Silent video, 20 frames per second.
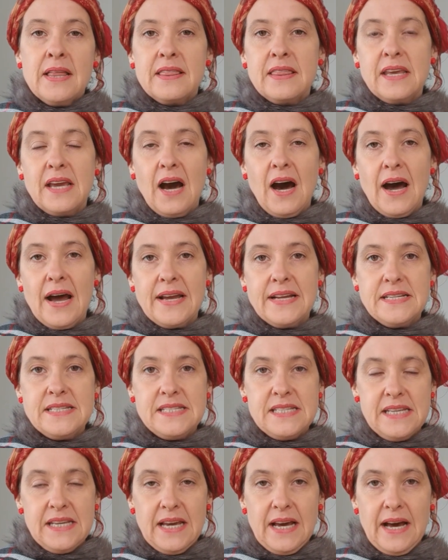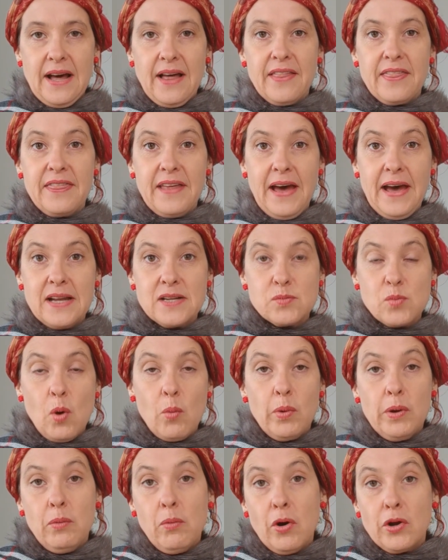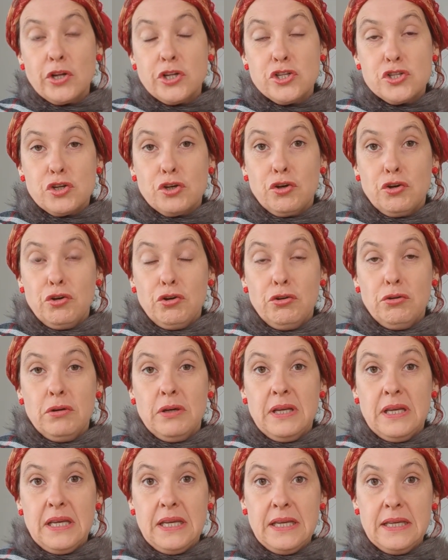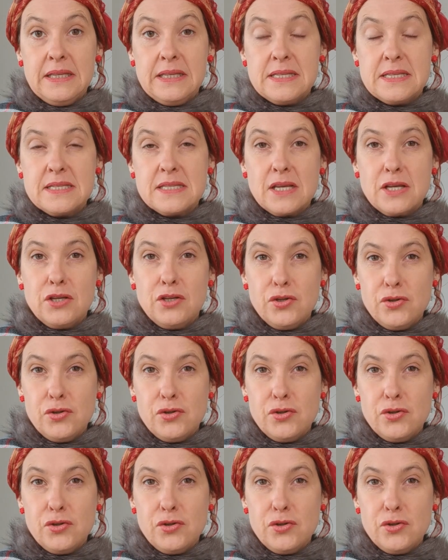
the idea that what we want to do is